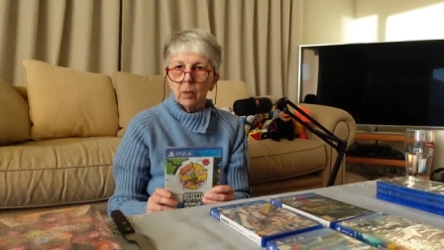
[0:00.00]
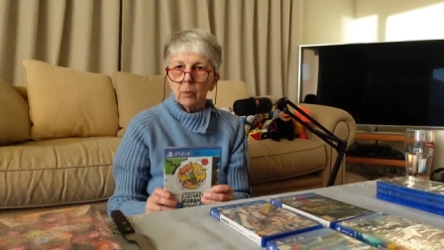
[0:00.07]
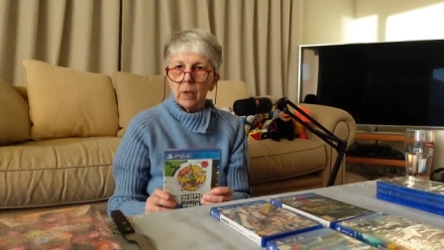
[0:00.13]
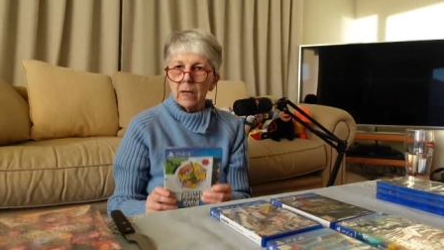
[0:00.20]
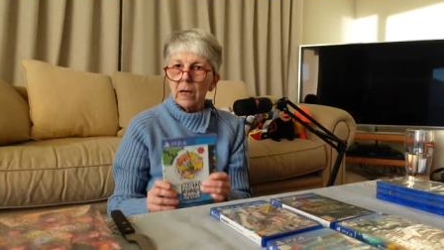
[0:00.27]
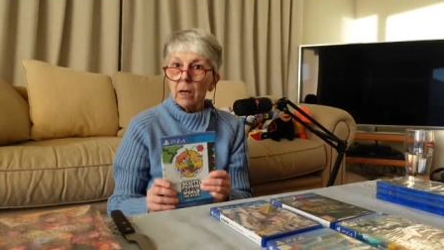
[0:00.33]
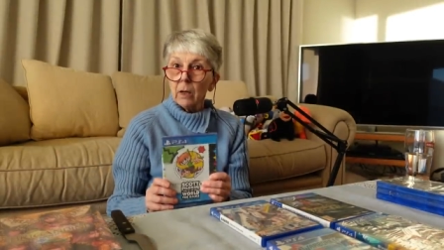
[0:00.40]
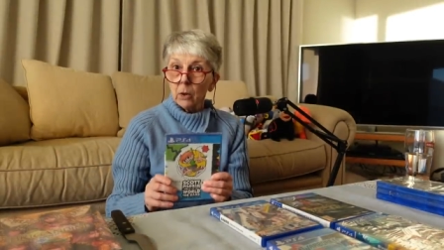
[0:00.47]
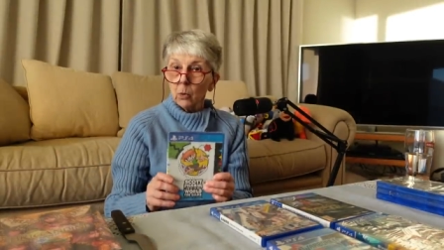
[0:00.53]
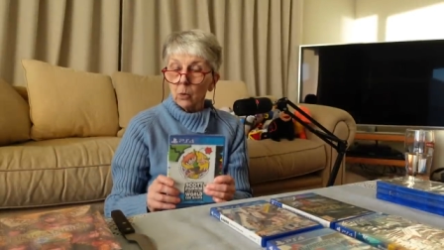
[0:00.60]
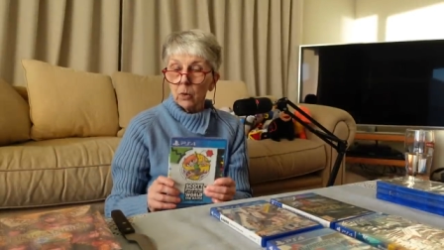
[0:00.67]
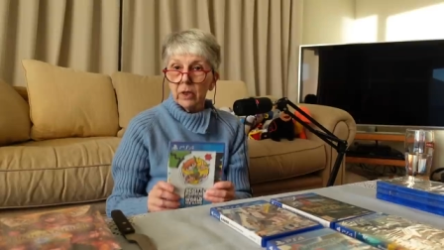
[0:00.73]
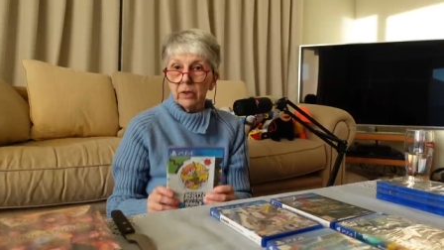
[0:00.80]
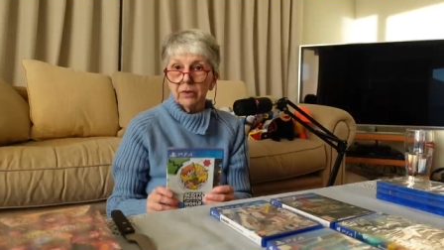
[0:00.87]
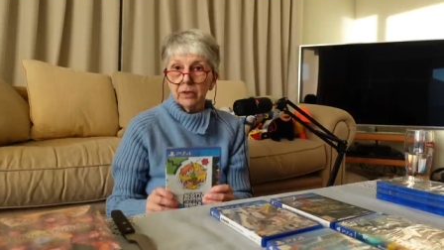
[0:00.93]
When I
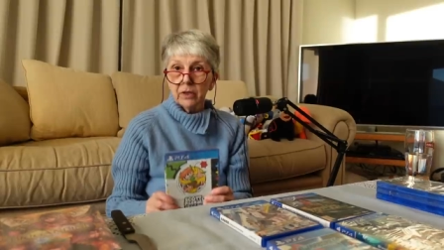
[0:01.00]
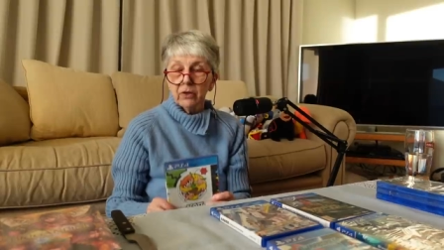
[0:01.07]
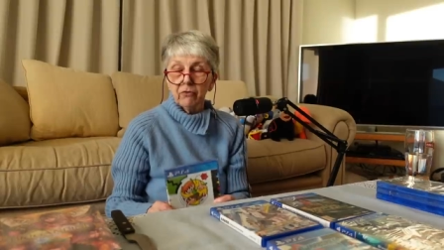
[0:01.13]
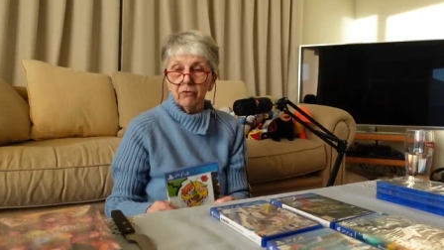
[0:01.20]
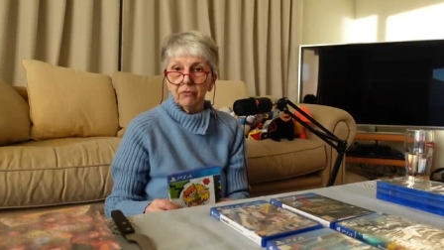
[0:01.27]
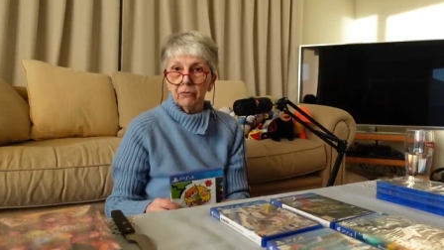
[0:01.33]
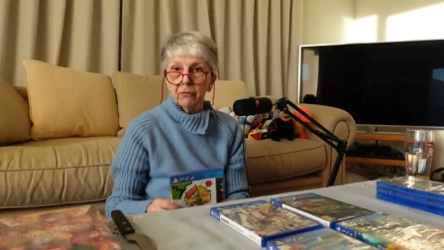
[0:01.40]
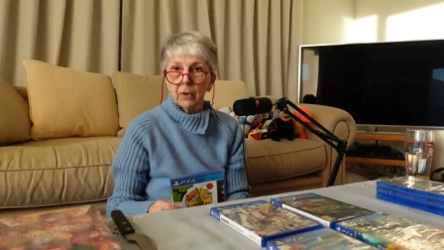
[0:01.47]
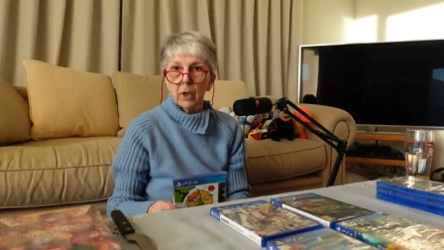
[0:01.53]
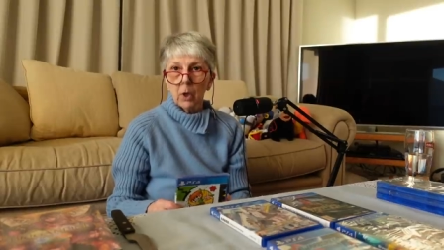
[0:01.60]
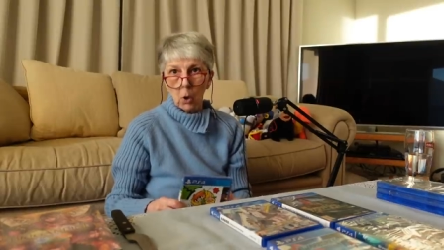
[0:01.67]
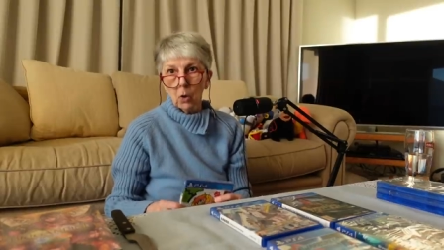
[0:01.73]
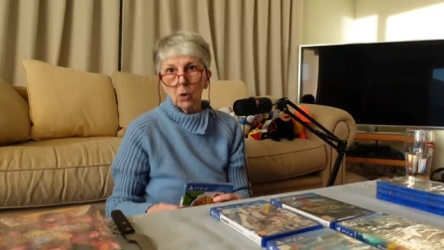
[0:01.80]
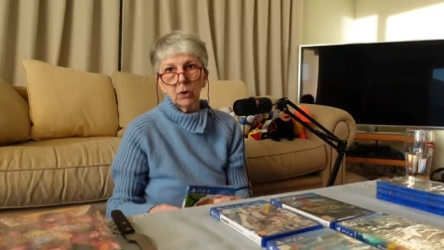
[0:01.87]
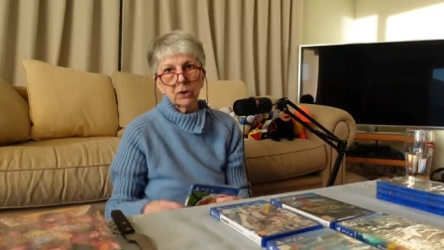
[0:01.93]
ordered this a
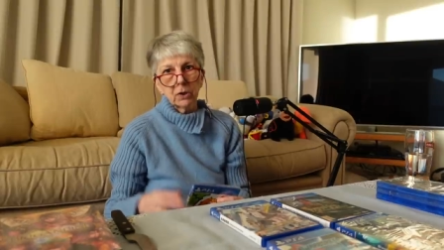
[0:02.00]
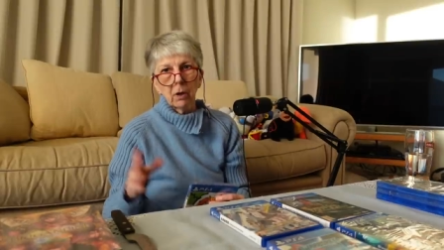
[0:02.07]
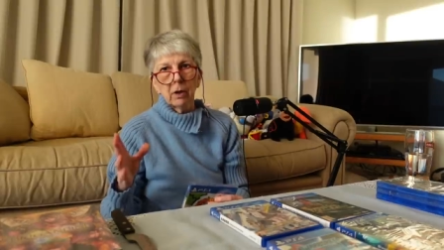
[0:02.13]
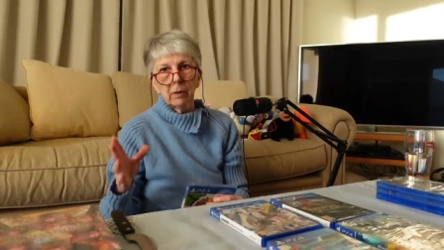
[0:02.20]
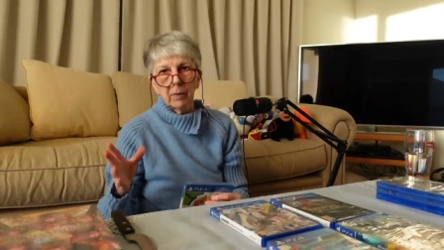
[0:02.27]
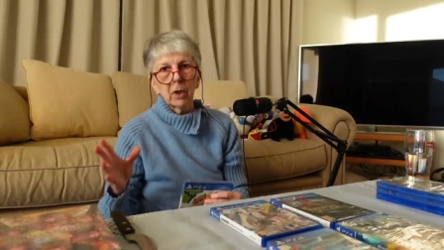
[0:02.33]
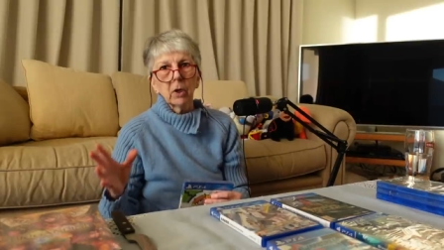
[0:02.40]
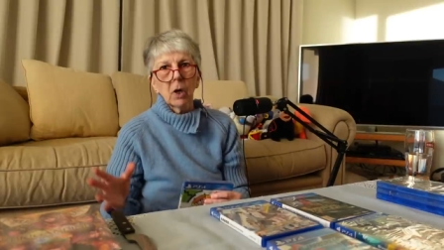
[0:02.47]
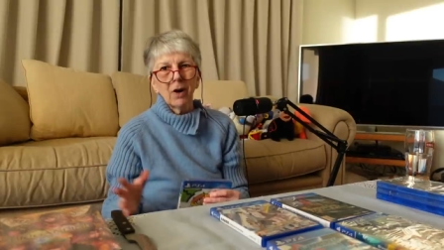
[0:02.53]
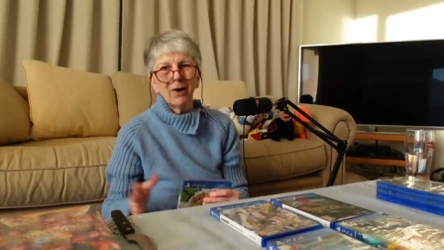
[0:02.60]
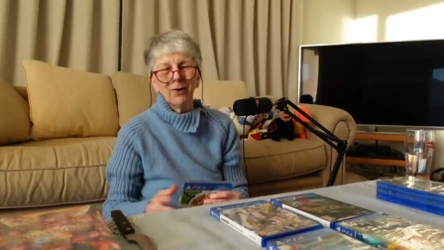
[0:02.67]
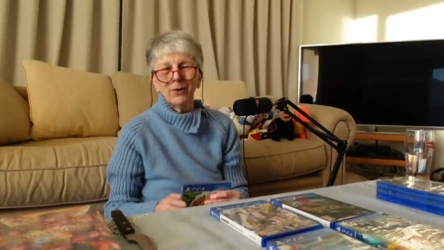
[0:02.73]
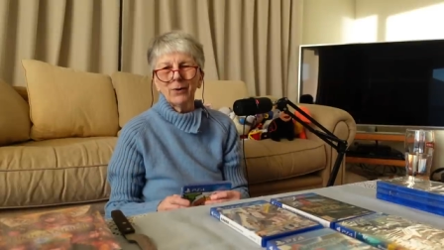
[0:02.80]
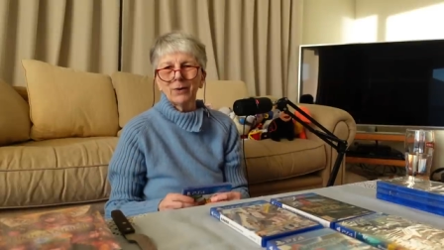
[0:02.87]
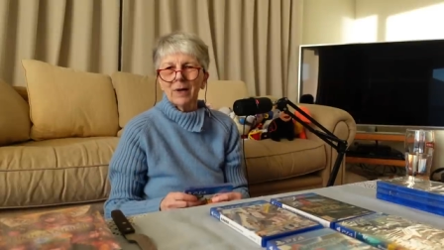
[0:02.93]
long time
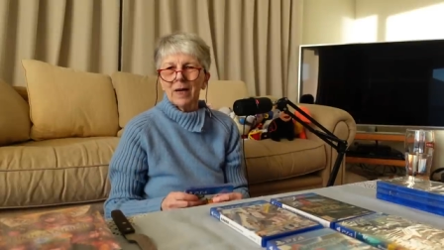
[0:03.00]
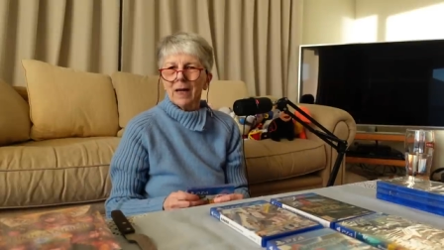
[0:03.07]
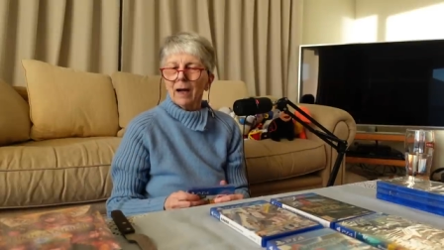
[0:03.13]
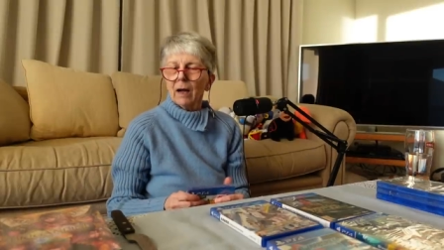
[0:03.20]
ago,